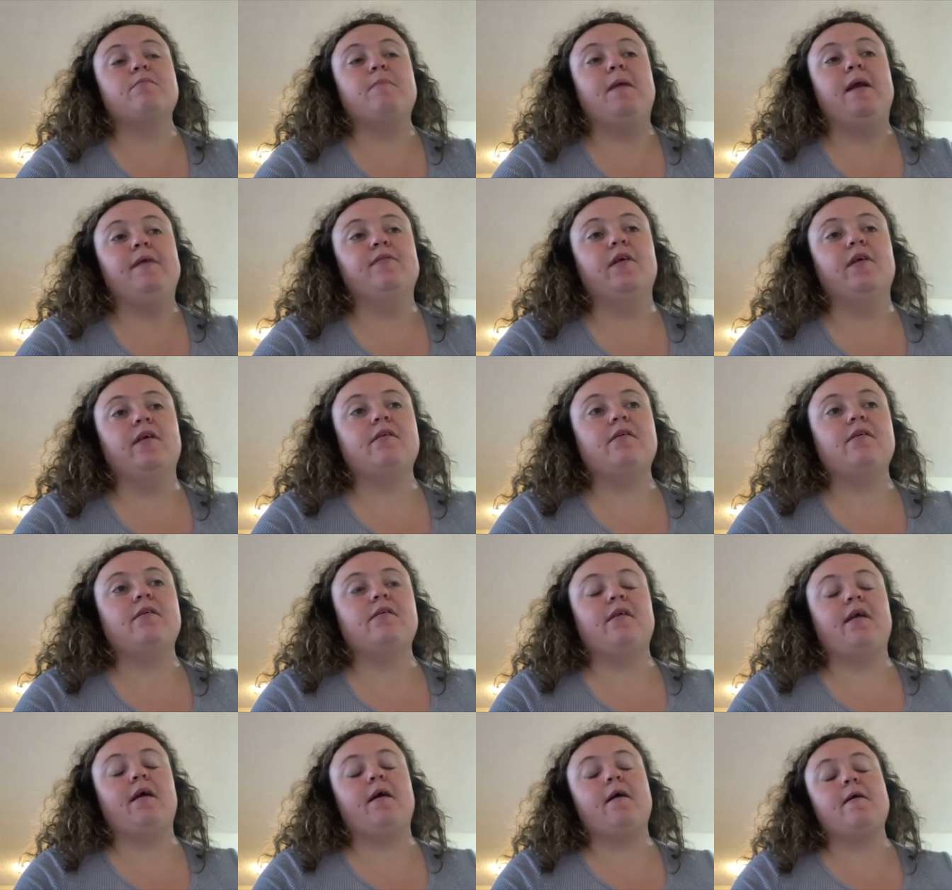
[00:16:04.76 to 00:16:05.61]

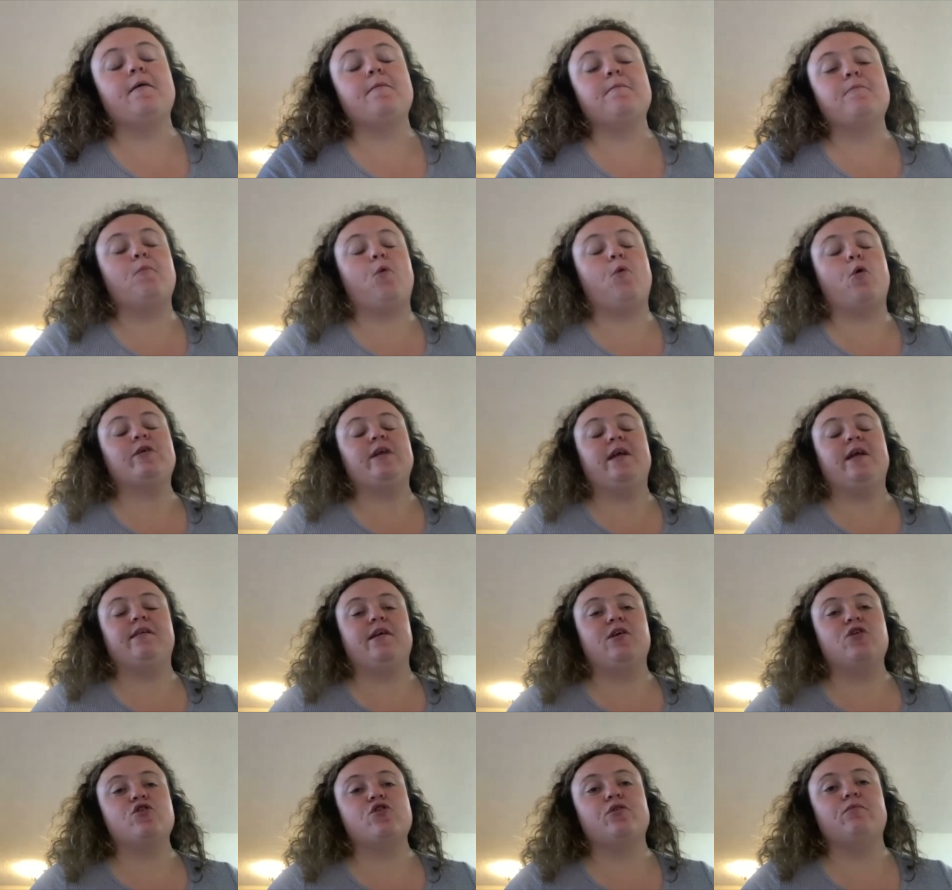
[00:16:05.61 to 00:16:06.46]
this
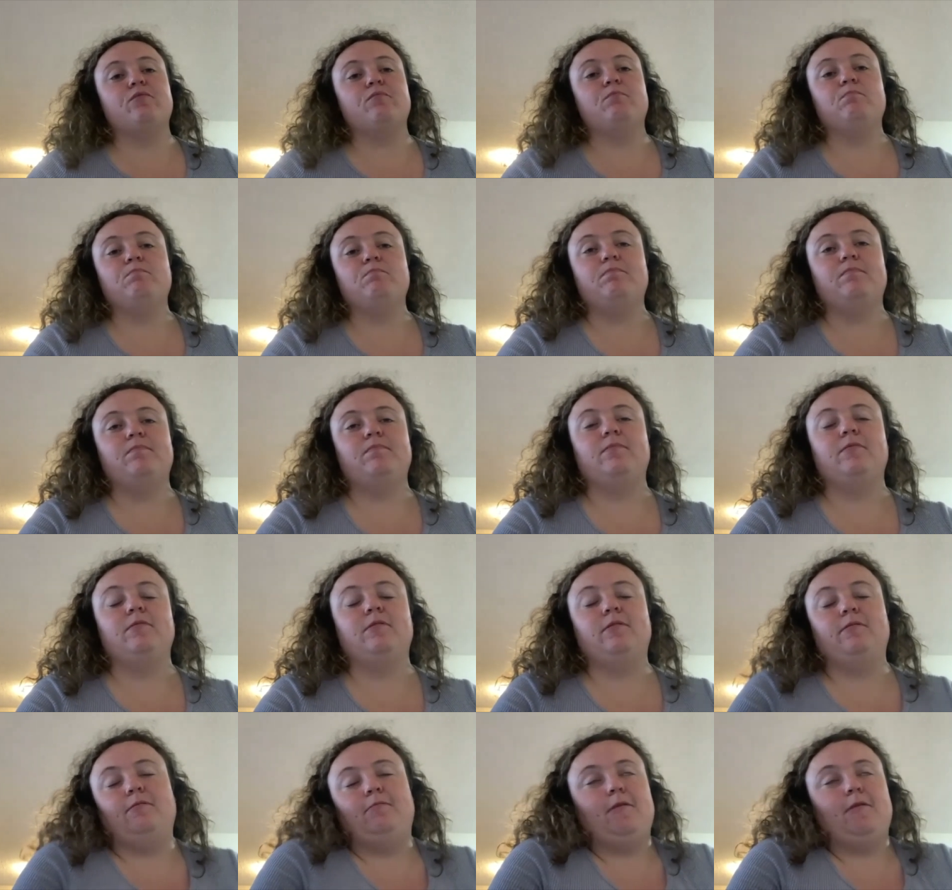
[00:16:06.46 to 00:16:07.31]
organization
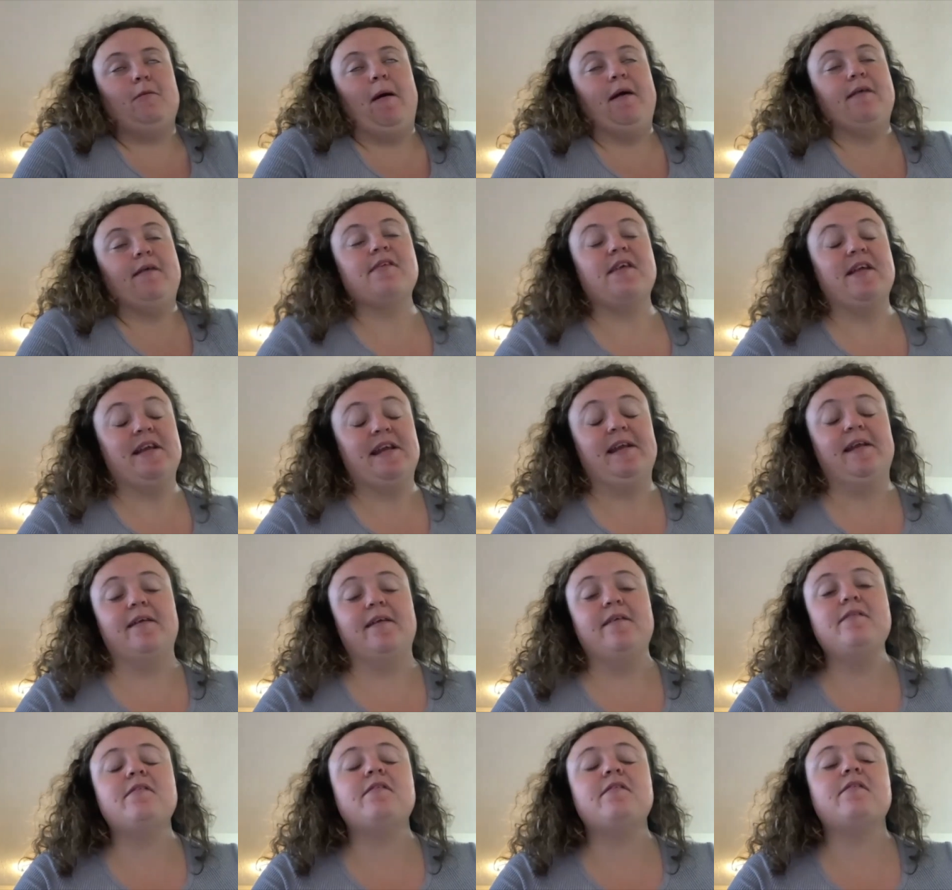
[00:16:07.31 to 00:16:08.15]
the best that it
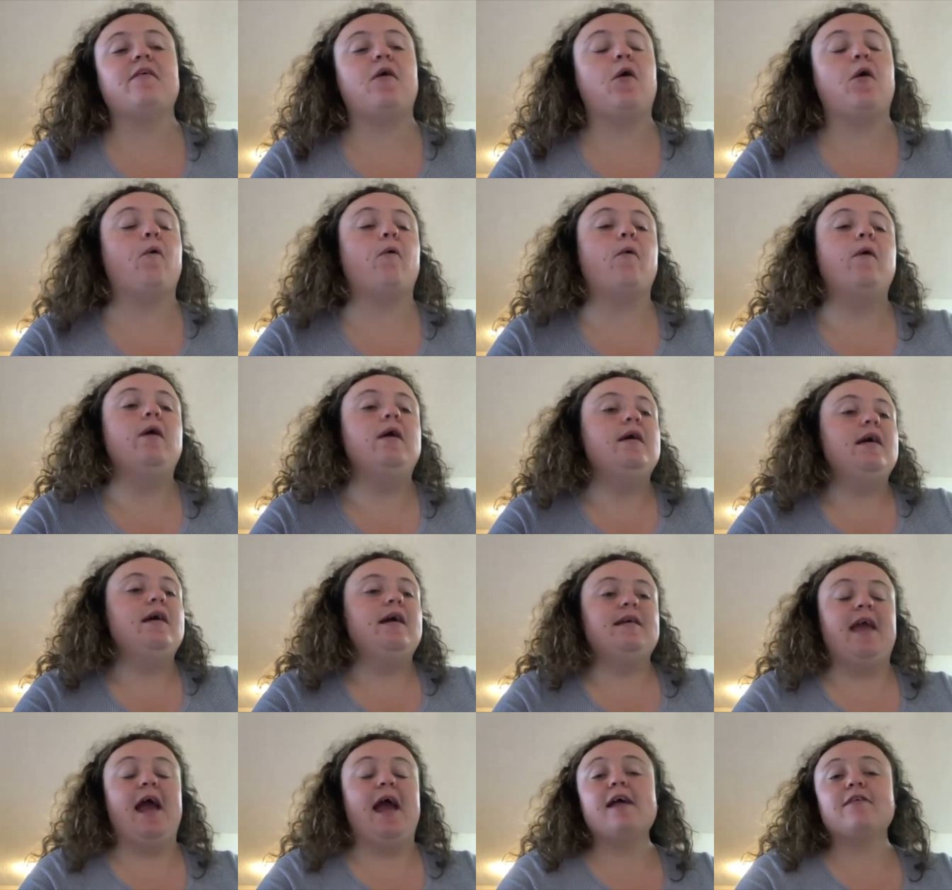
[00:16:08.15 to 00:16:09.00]
is. So
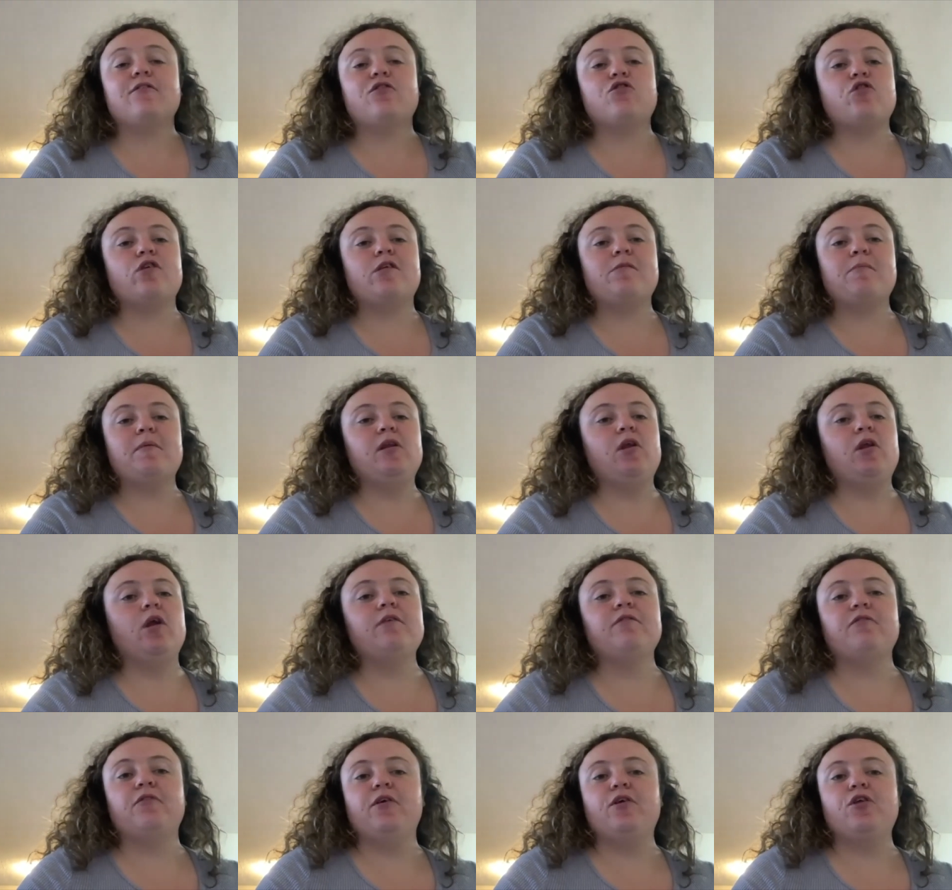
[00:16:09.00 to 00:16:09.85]
yeah, it's just been a
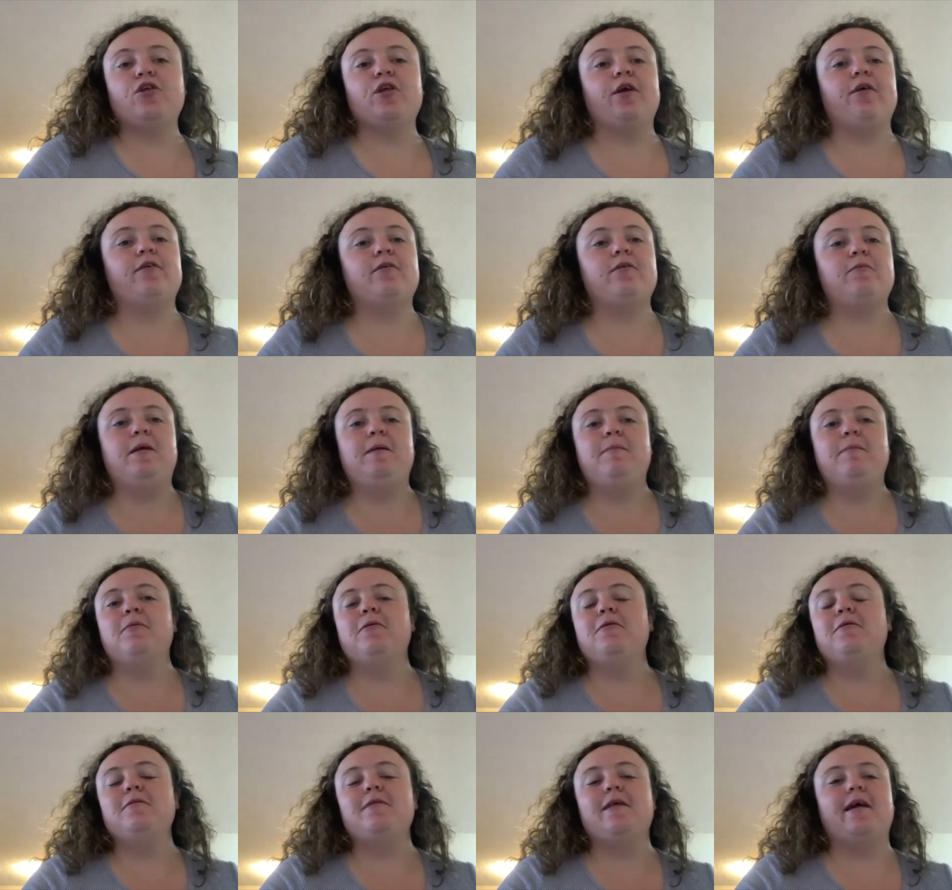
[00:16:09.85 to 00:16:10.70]
lot of reaching out to
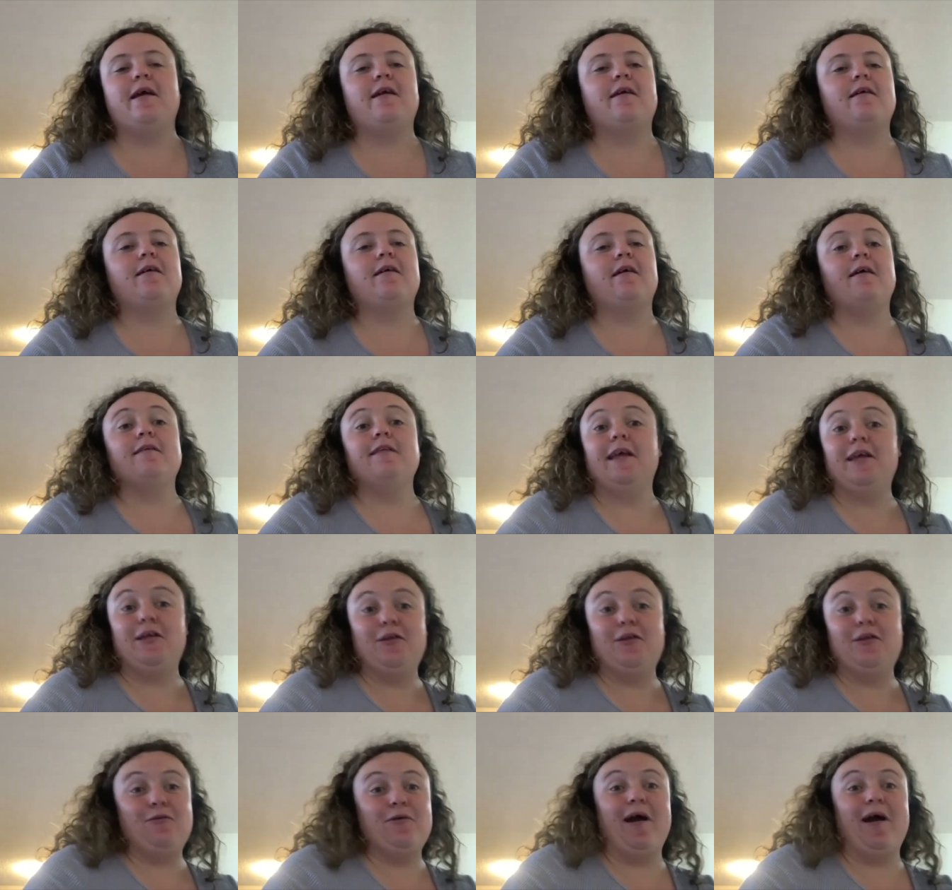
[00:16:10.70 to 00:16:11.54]
people, like
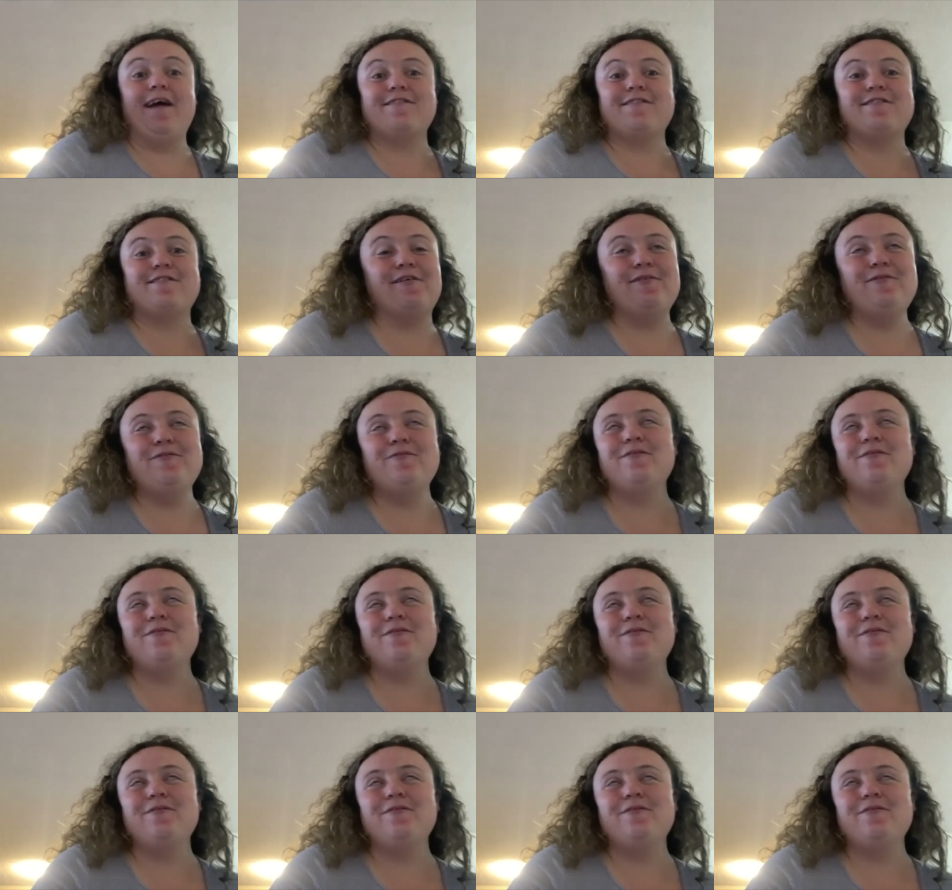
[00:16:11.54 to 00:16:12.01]
you guys too.